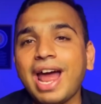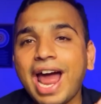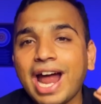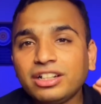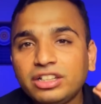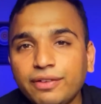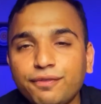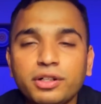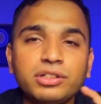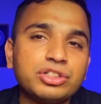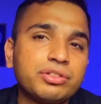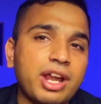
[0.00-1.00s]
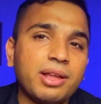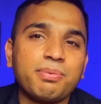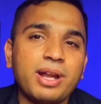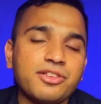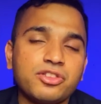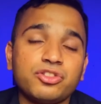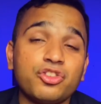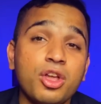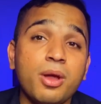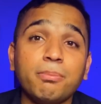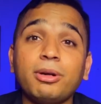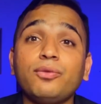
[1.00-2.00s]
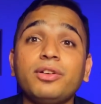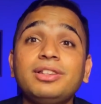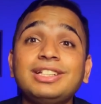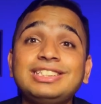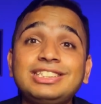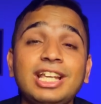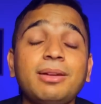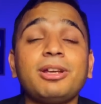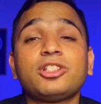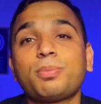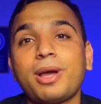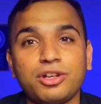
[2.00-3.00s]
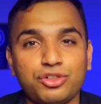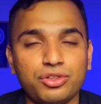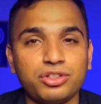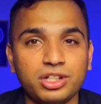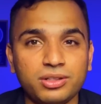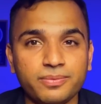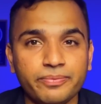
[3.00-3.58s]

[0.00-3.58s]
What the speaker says: at different strike prices, but with the same expiration date.